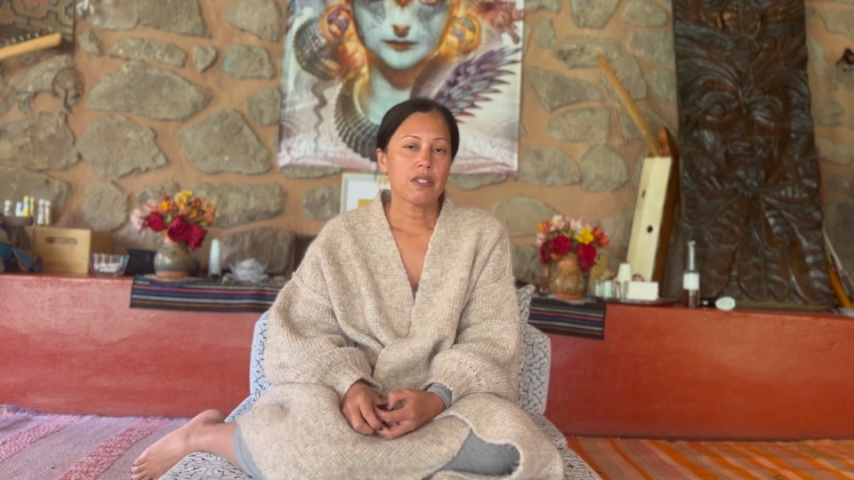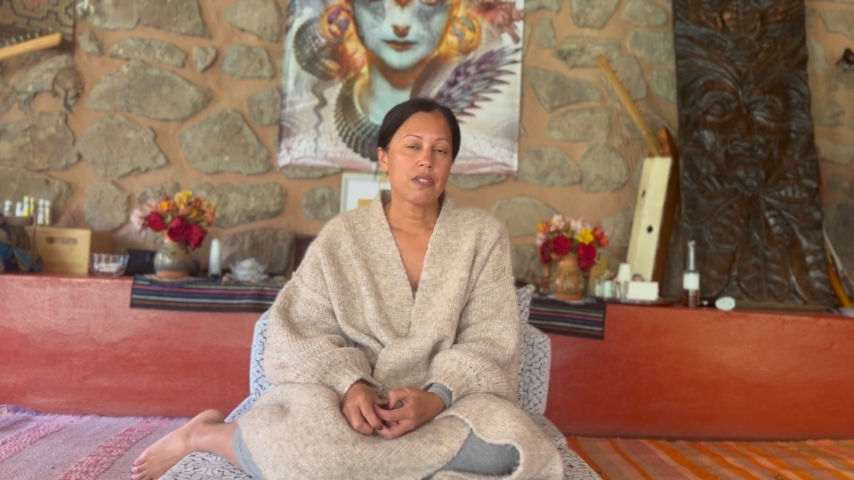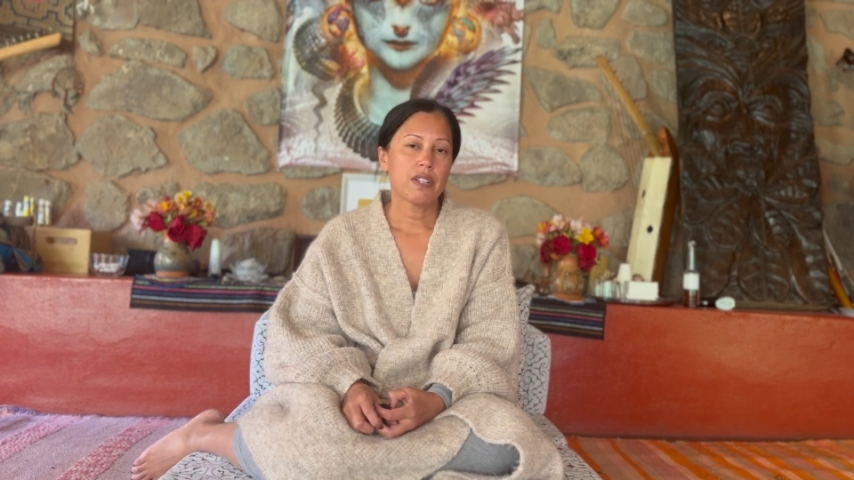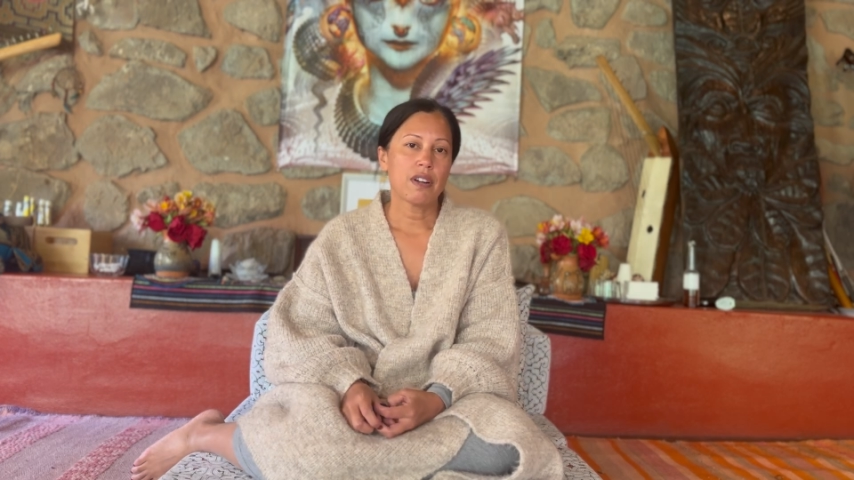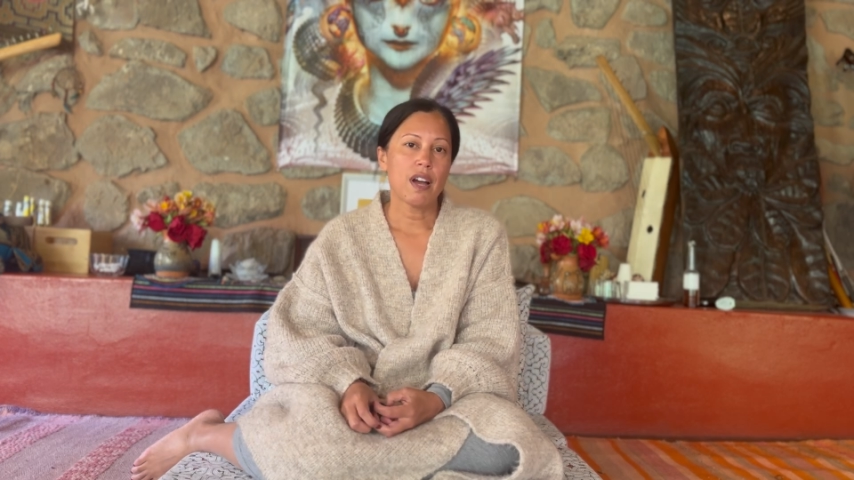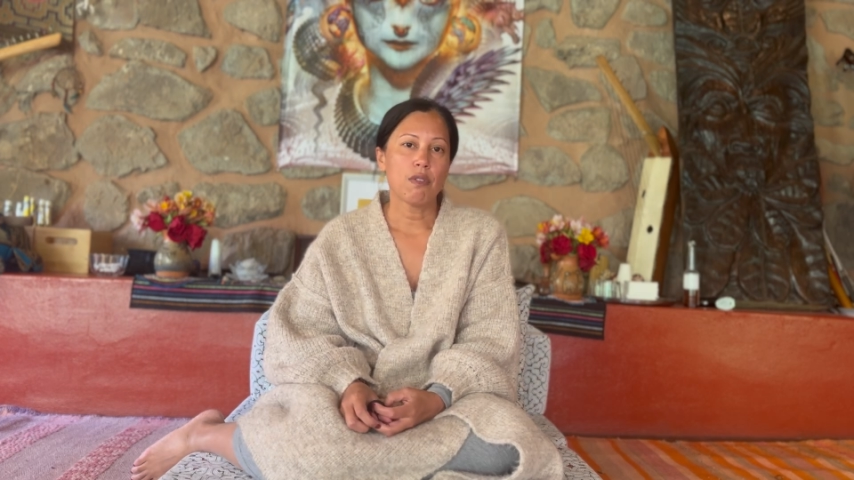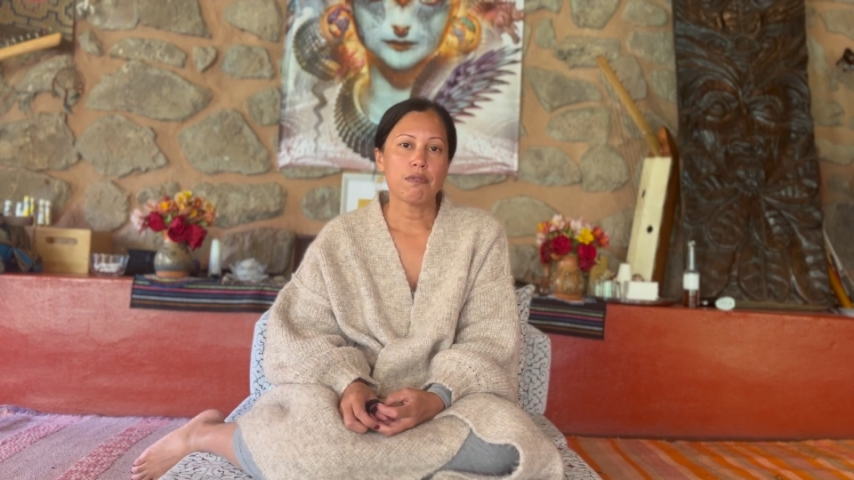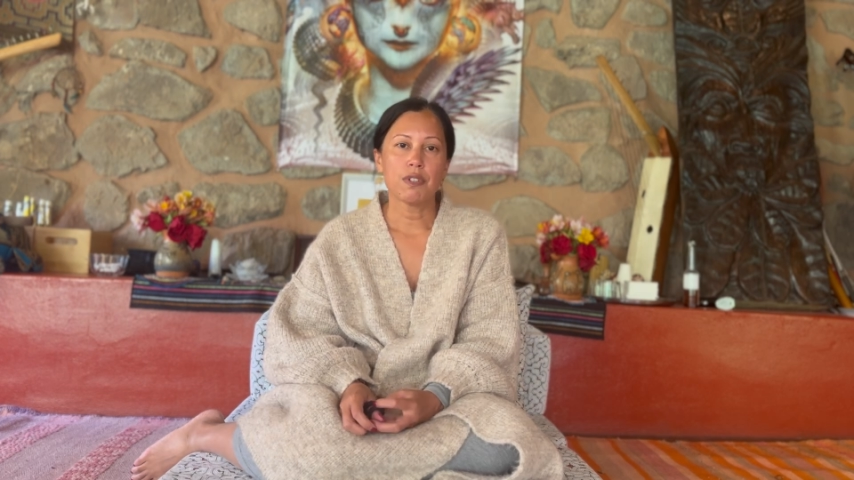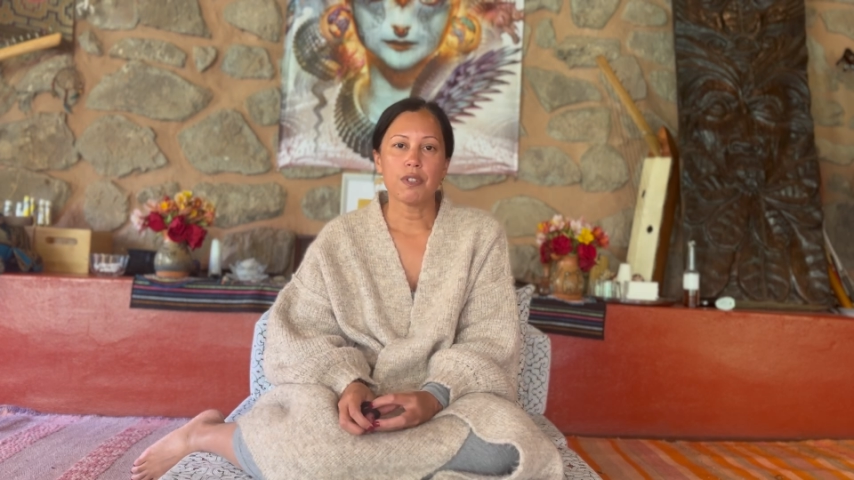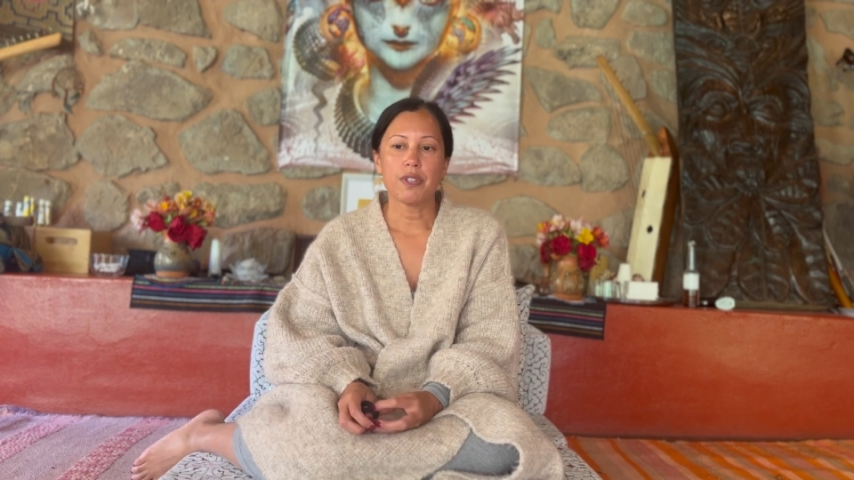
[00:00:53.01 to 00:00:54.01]
They're
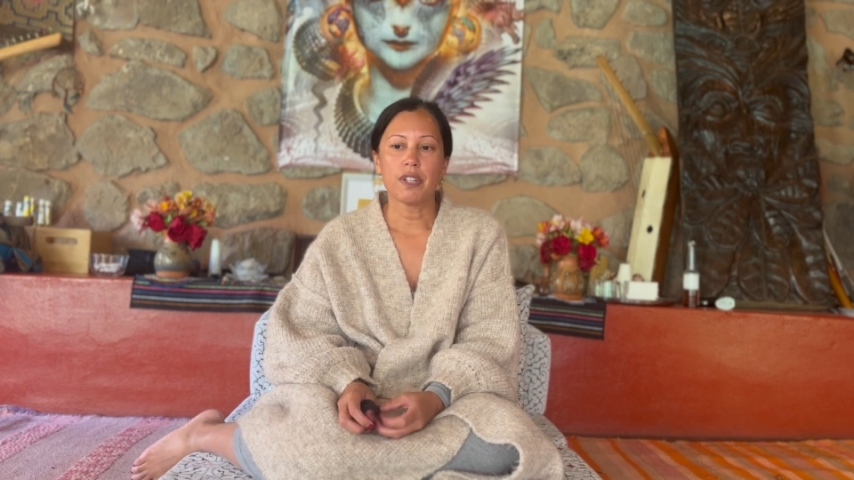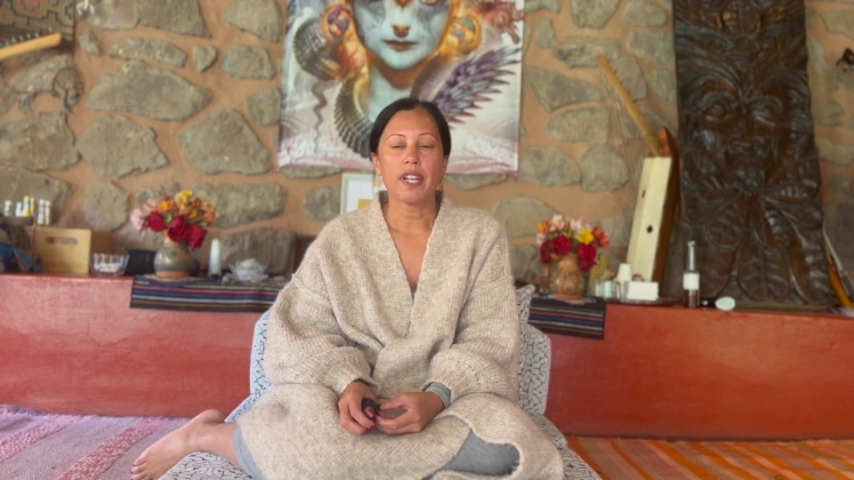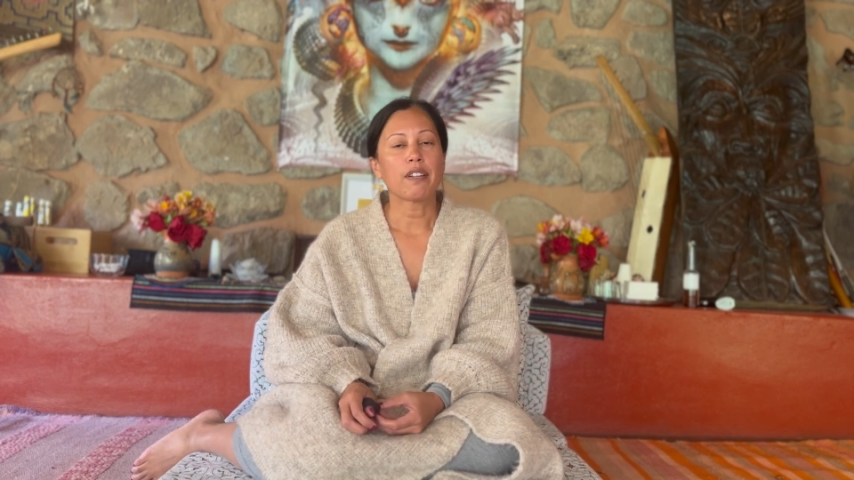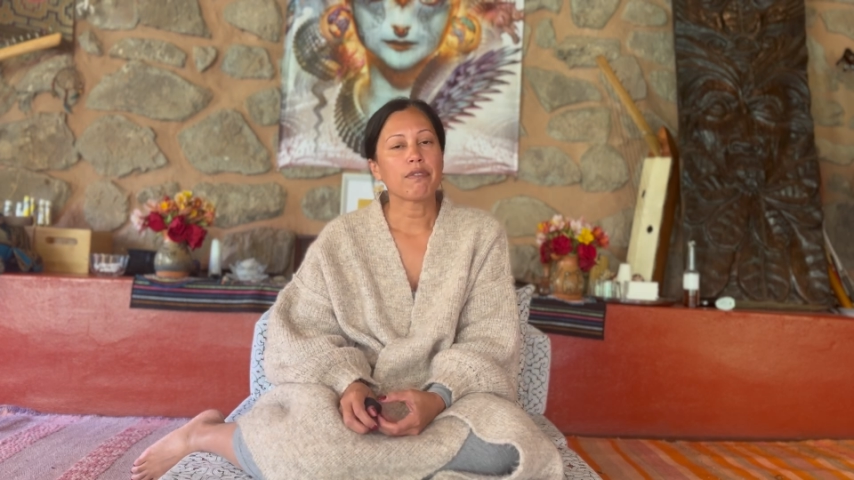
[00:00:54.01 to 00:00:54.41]
helpful, they're like